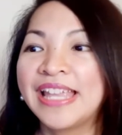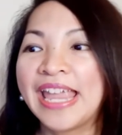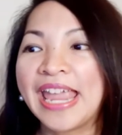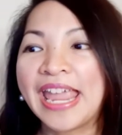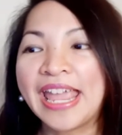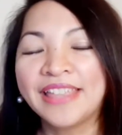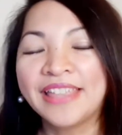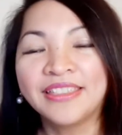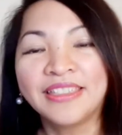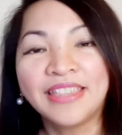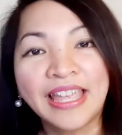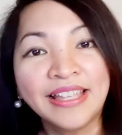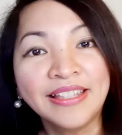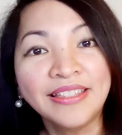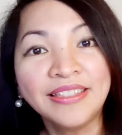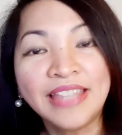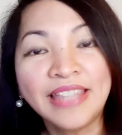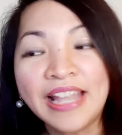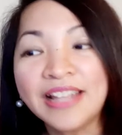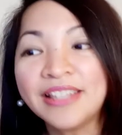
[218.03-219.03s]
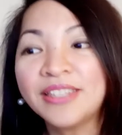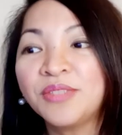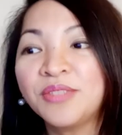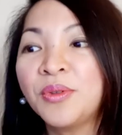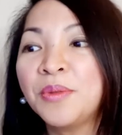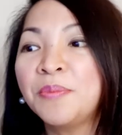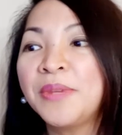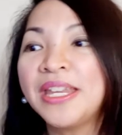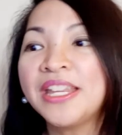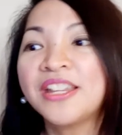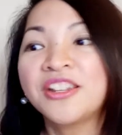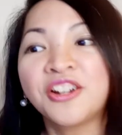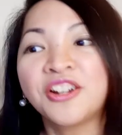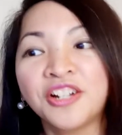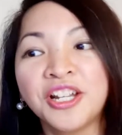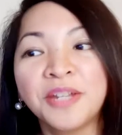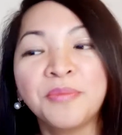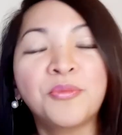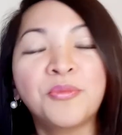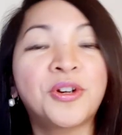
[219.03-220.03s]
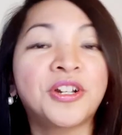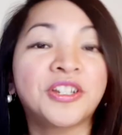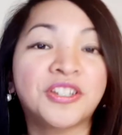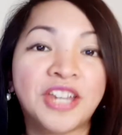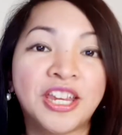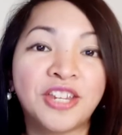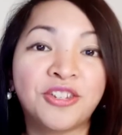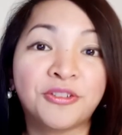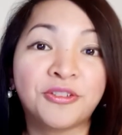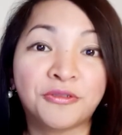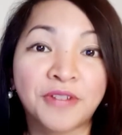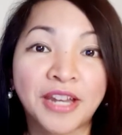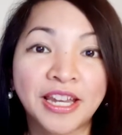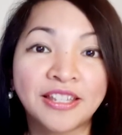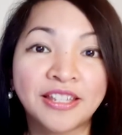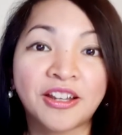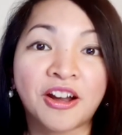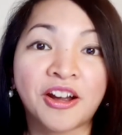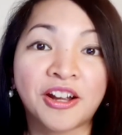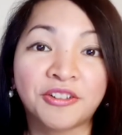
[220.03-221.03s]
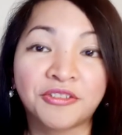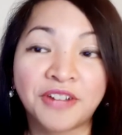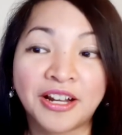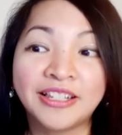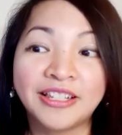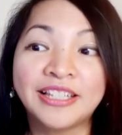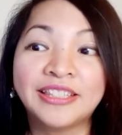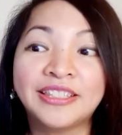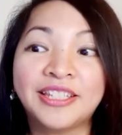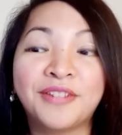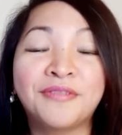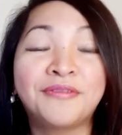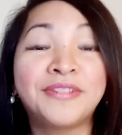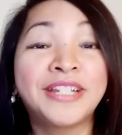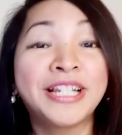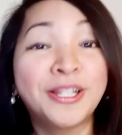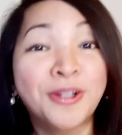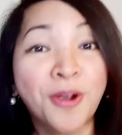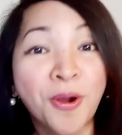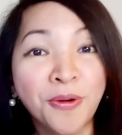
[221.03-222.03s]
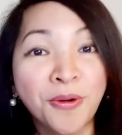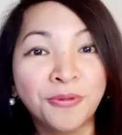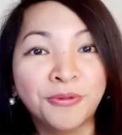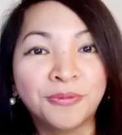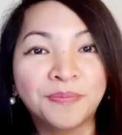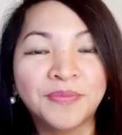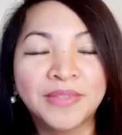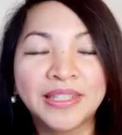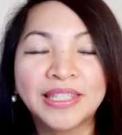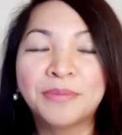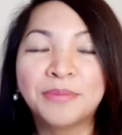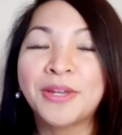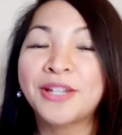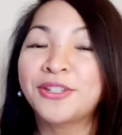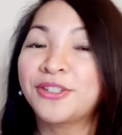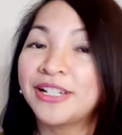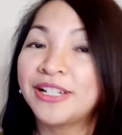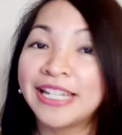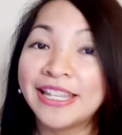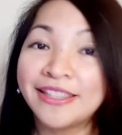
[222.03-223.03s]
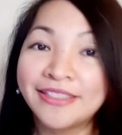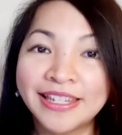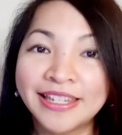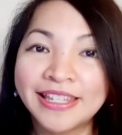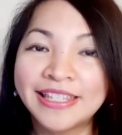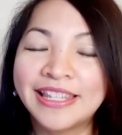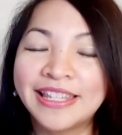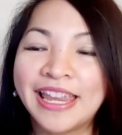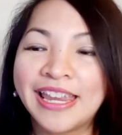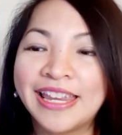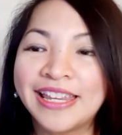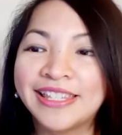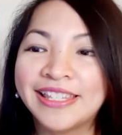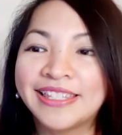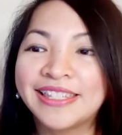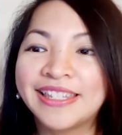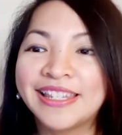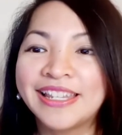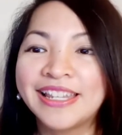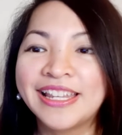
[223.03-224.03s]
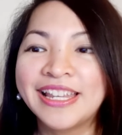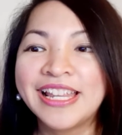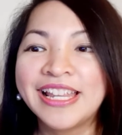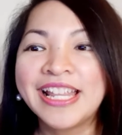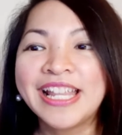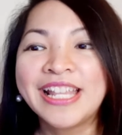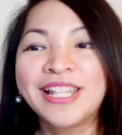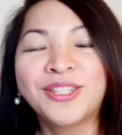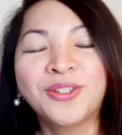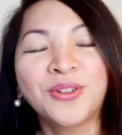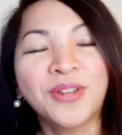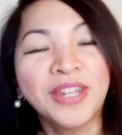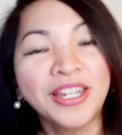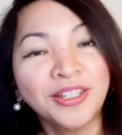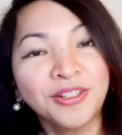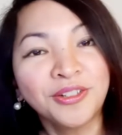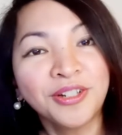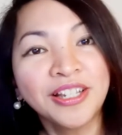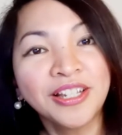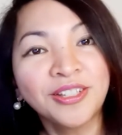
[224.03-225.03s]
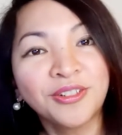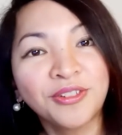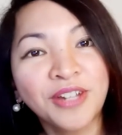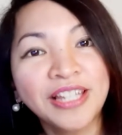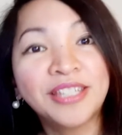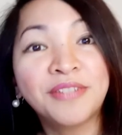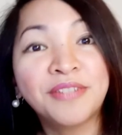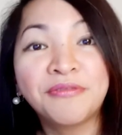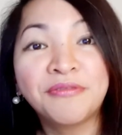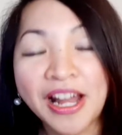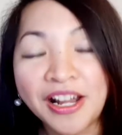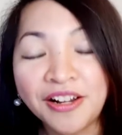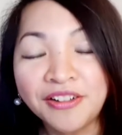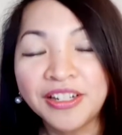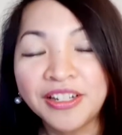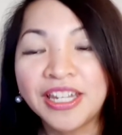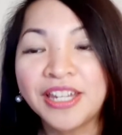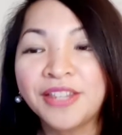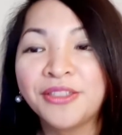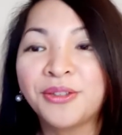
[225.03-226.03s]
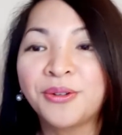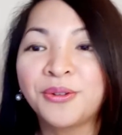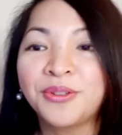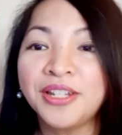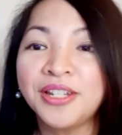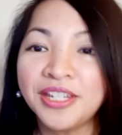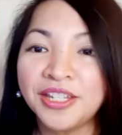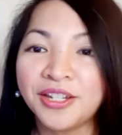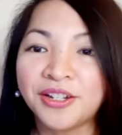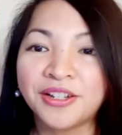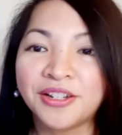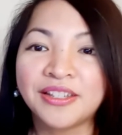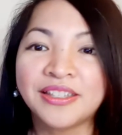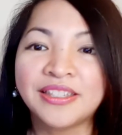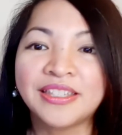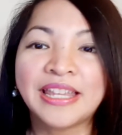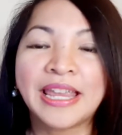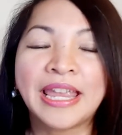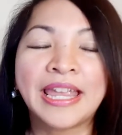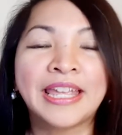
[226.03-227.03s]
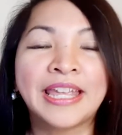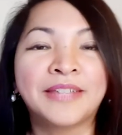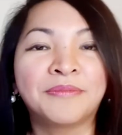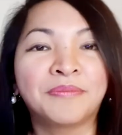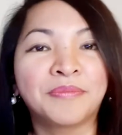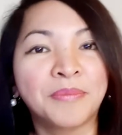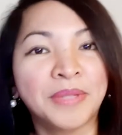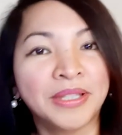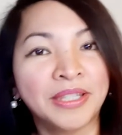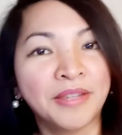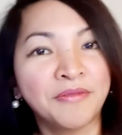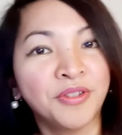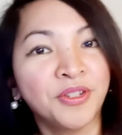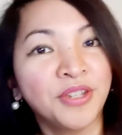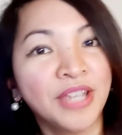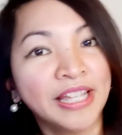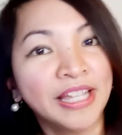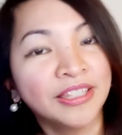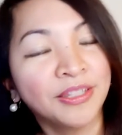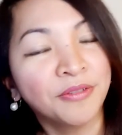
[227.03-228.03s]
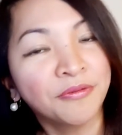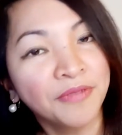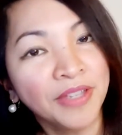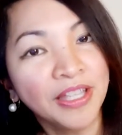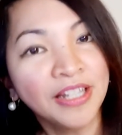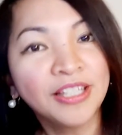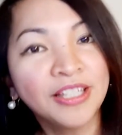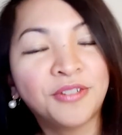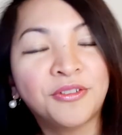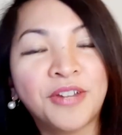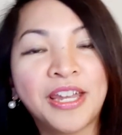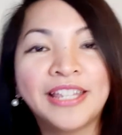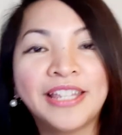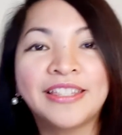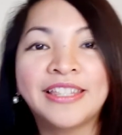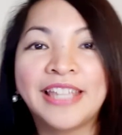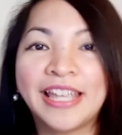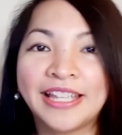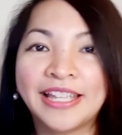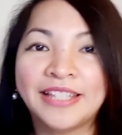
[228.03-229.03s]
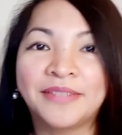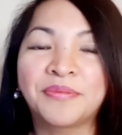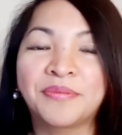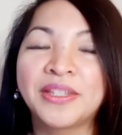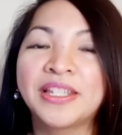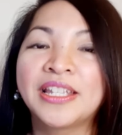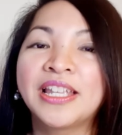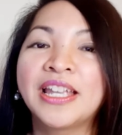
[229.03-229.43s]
And then next will be current mortgage rates are relatively low, especially these days. So interest rates vary through the years, but if you get the fixed rate, then